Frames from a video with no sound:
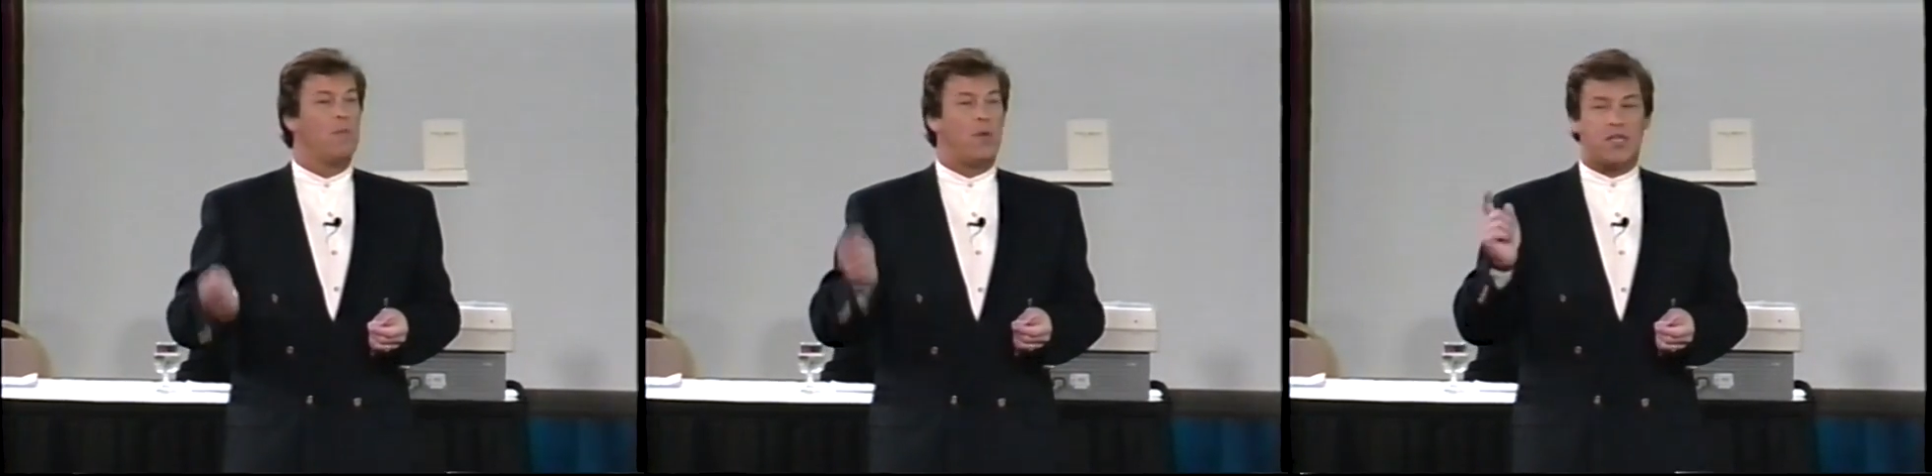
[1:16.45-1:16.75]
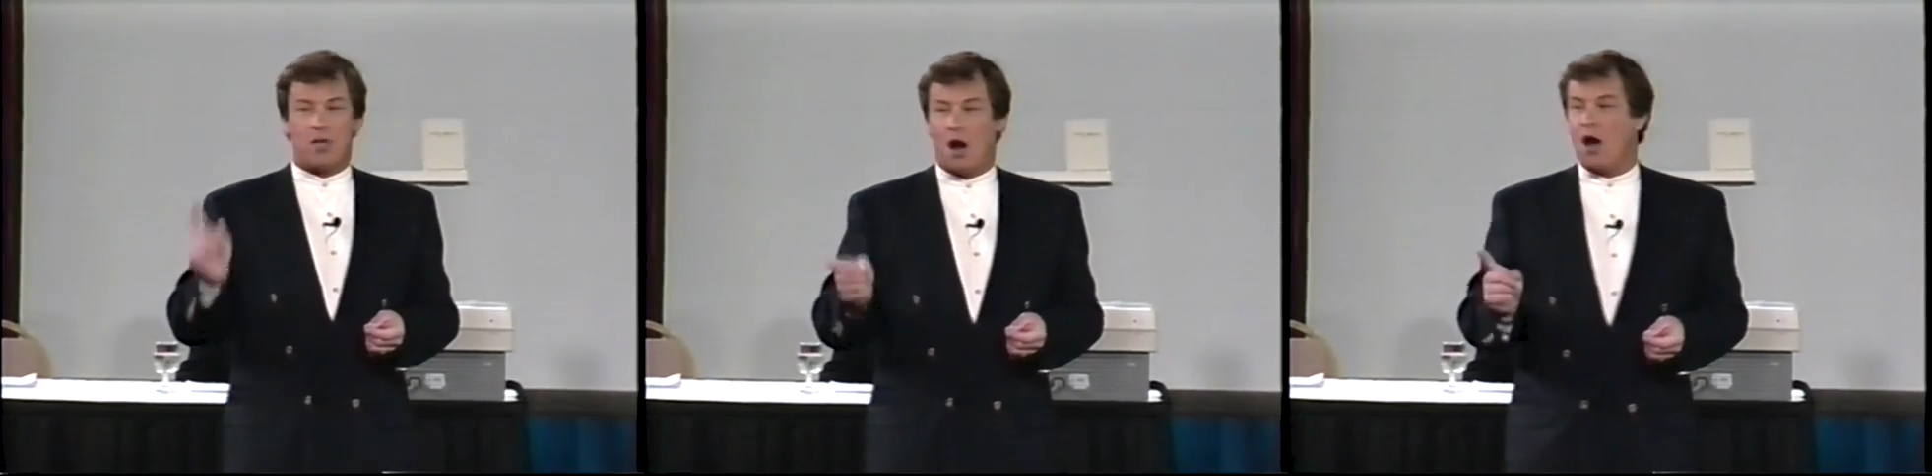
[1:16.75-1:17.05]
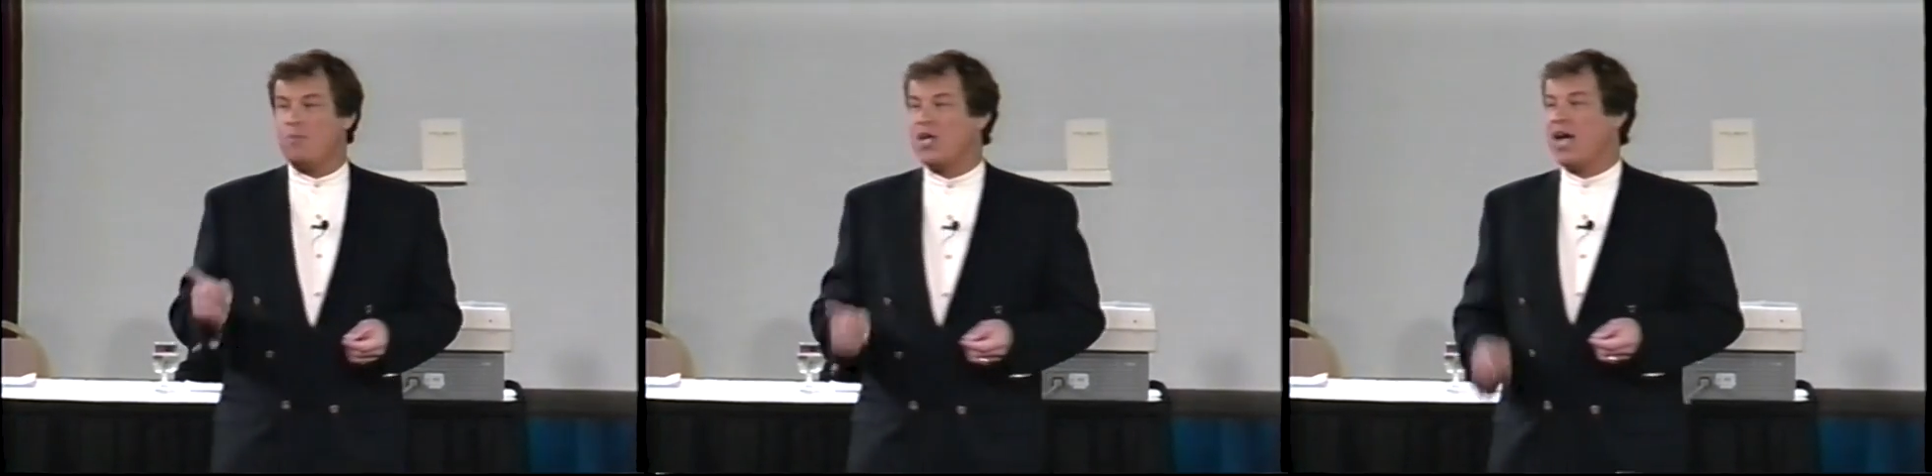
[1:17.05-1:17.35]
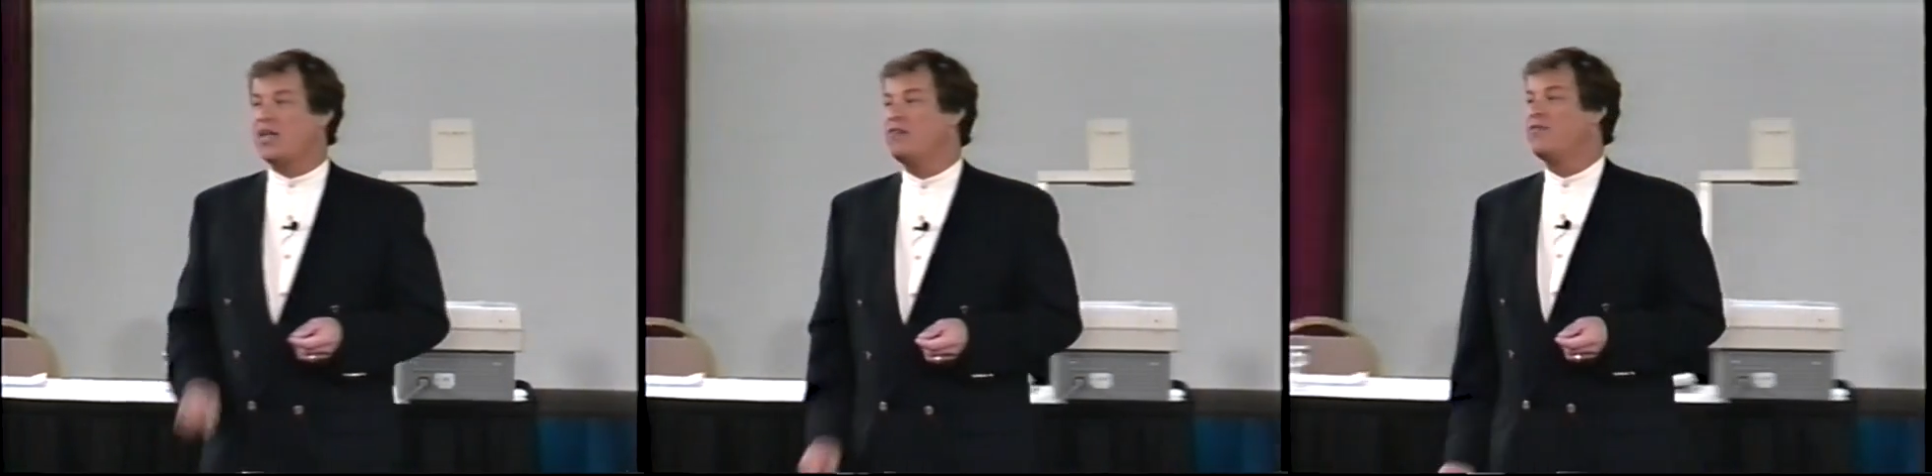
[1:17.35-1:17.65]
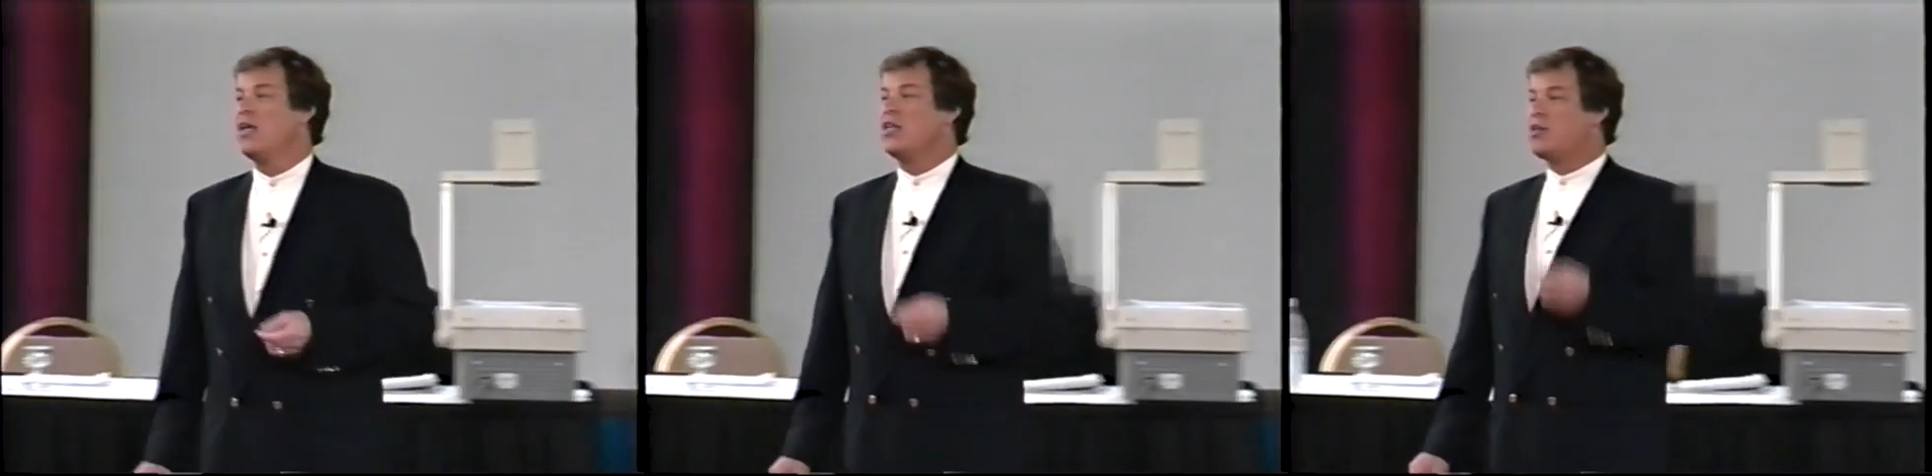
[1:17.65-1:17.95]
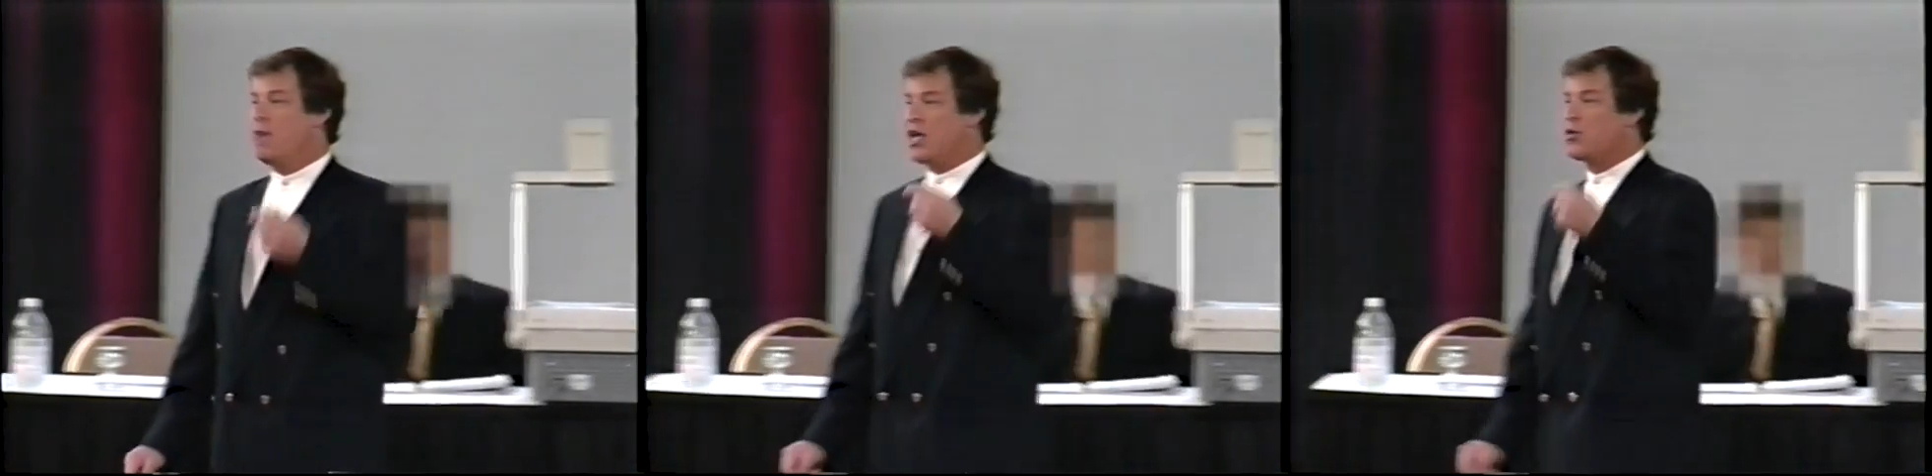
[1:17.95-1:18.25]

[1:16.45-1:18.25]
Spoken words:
But it's our objective to make